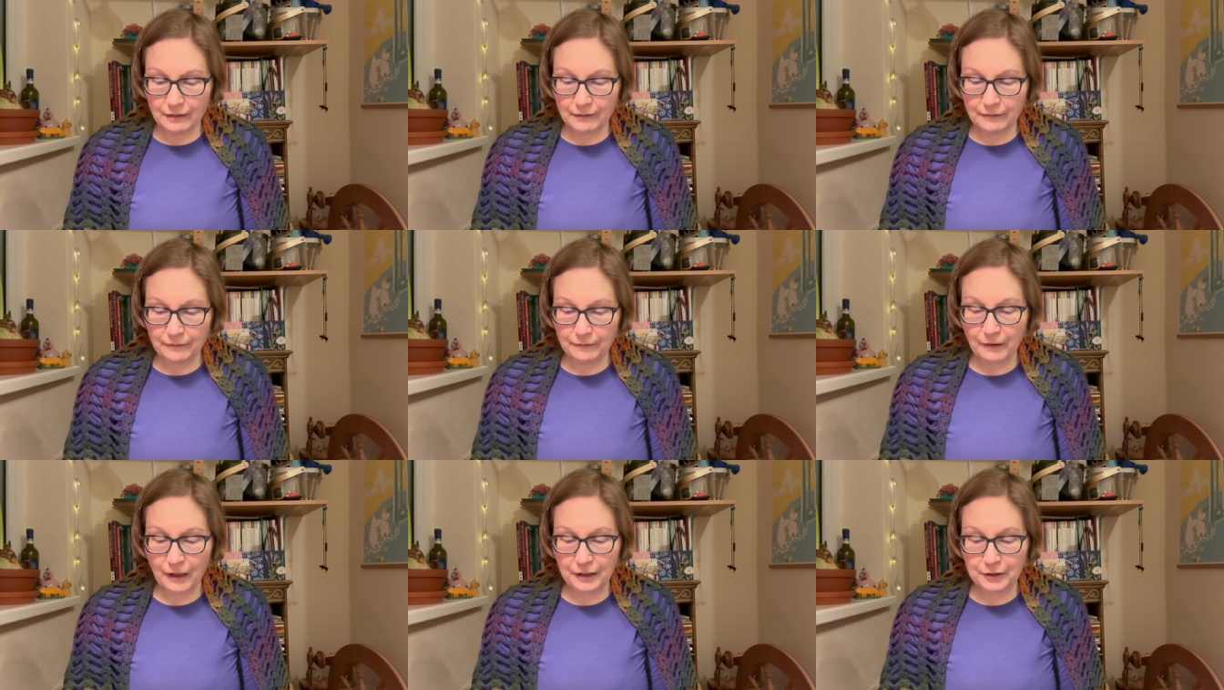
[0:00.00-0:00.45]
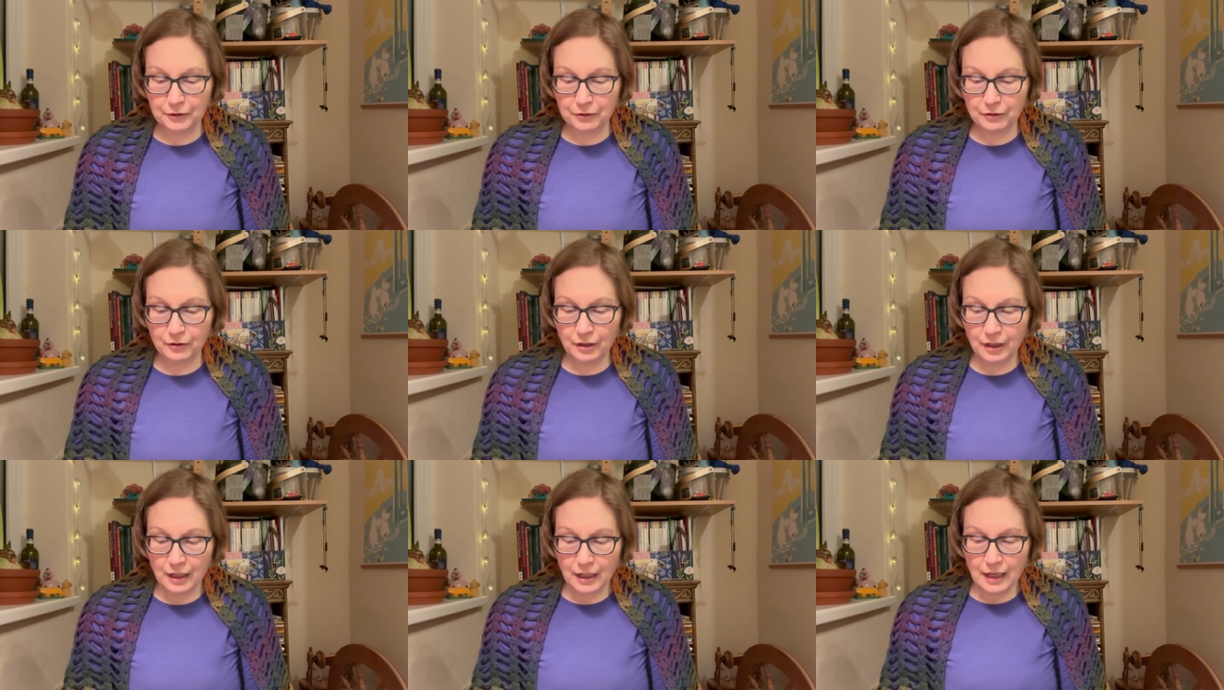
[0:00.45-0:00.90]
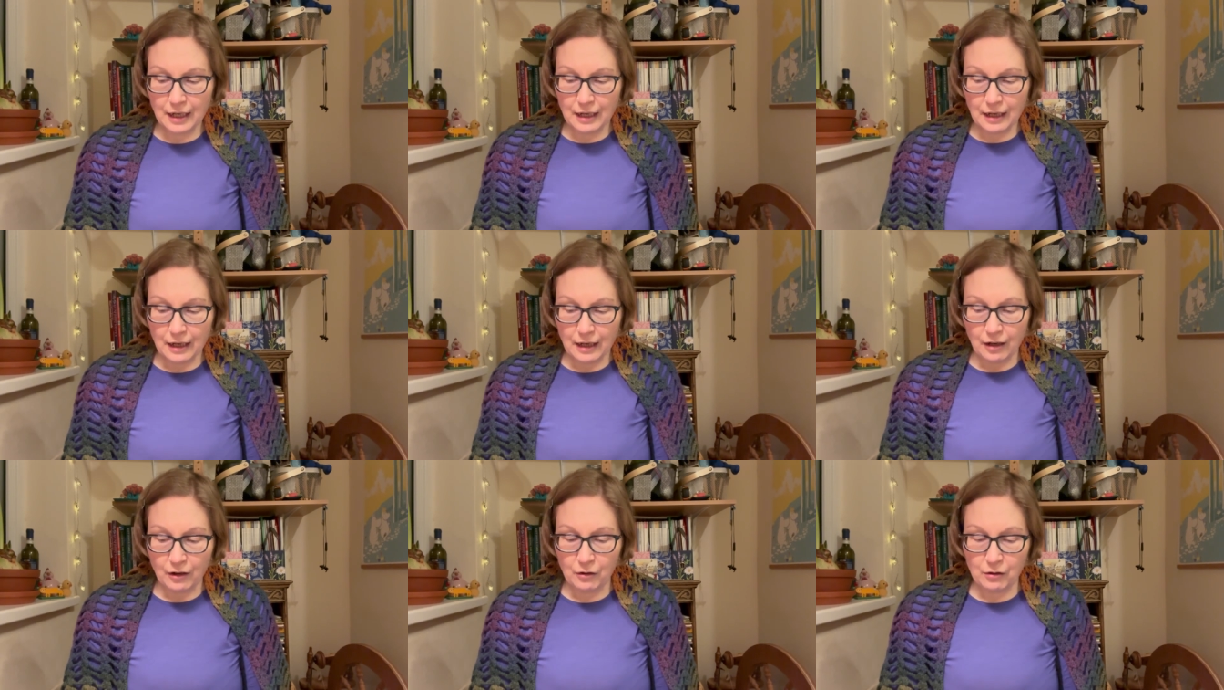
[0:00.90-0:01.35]
factor.
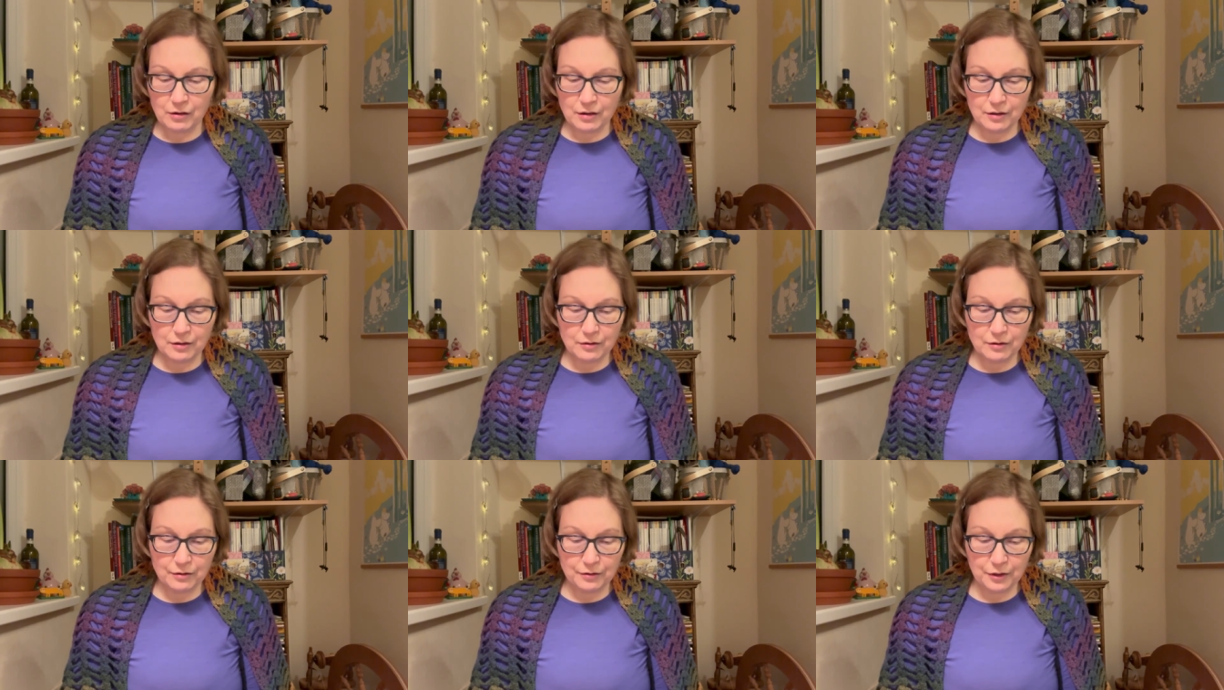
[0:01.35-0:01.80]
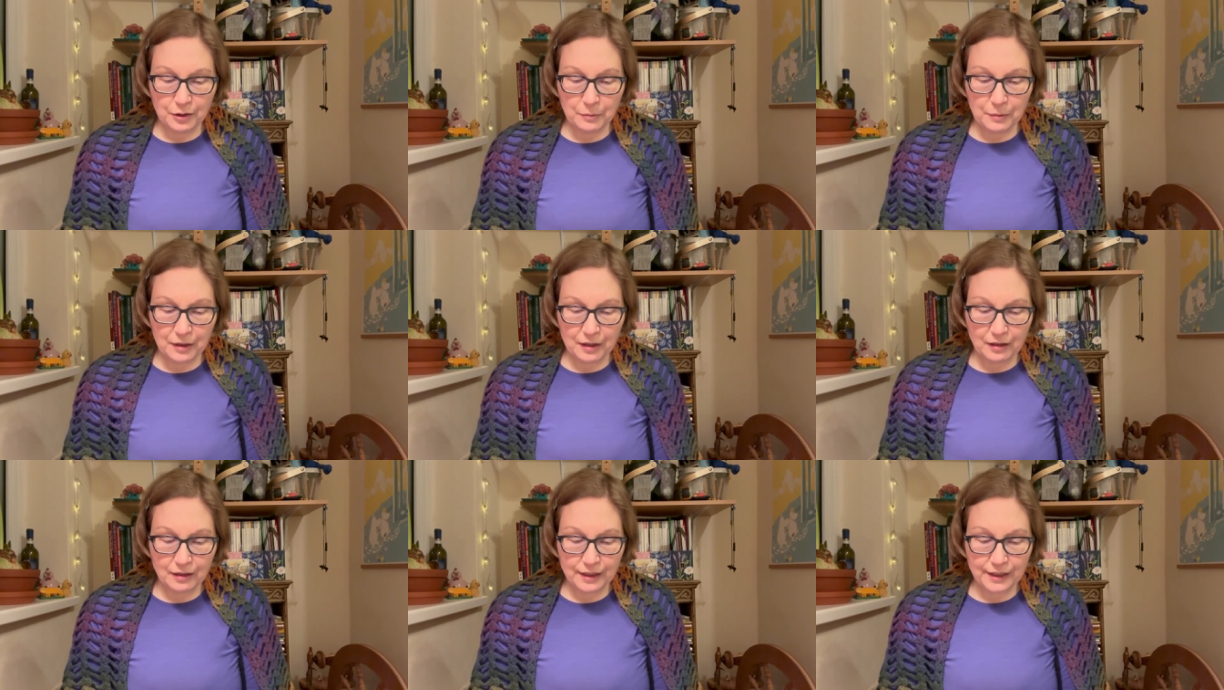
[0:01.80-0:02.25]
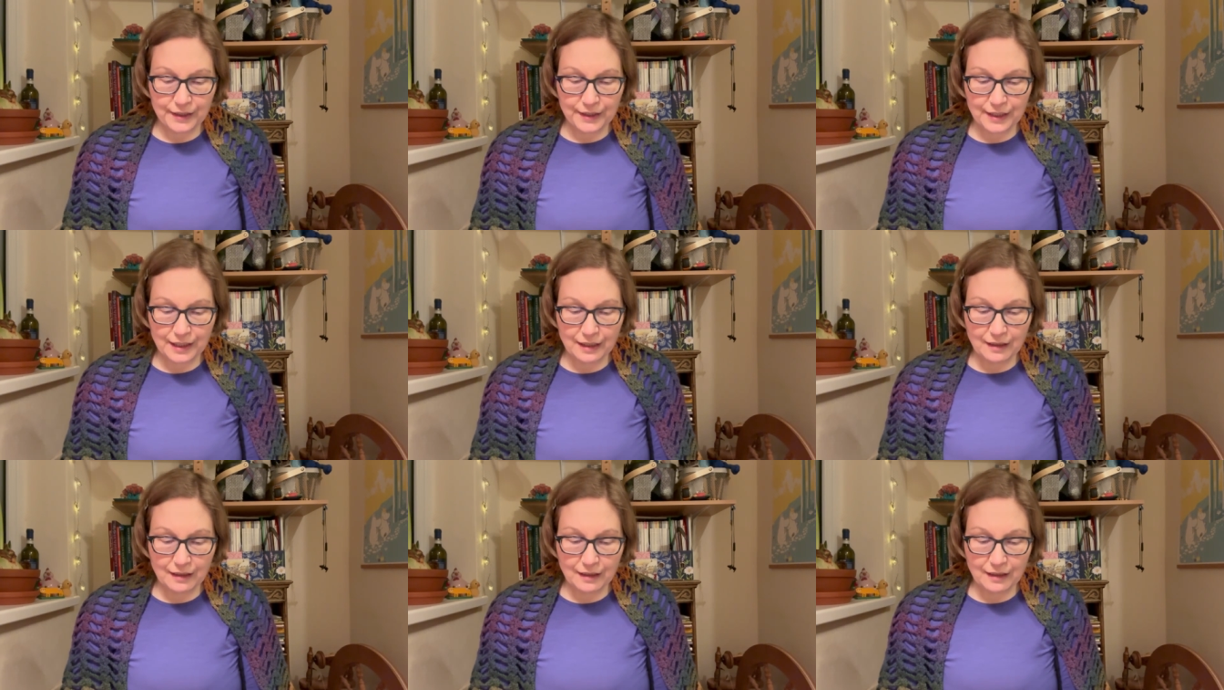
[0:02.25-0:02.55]
Although, to be honest,